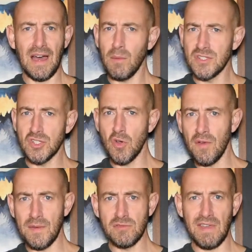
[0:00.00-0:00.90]
I wasn't sure
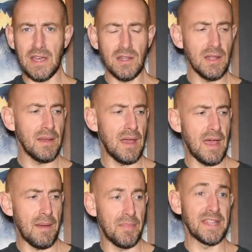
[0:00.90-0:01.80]
if it was real,
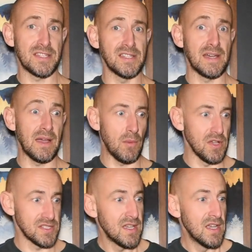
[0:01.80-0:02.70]
but it turns out it
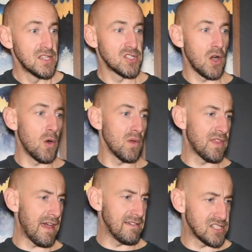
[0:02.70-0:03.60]
was. So
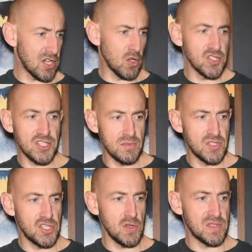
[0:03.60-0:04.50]
there is a customs
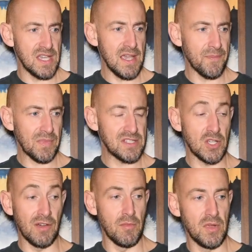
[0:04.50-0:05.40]
duty. That's a
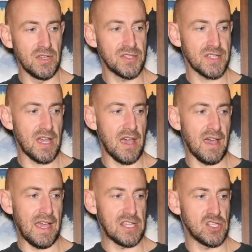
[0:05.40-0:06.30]
government
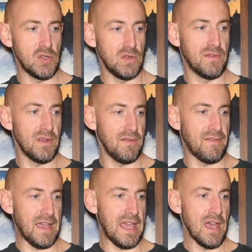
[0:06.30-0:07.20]
issued
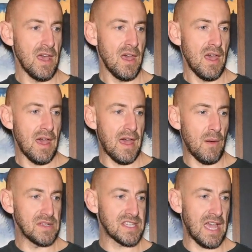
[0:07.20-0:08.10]
fee,
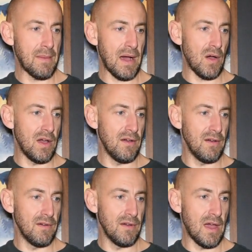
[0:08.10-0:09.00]
which came out
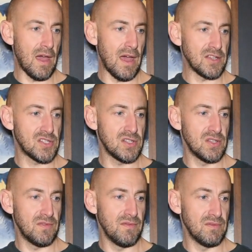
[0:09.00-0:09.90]
at
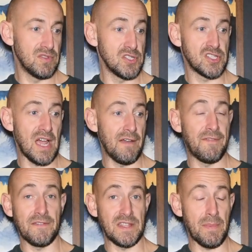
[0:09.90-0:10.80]
just shy of
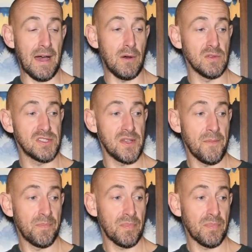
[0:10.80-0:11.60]
£50.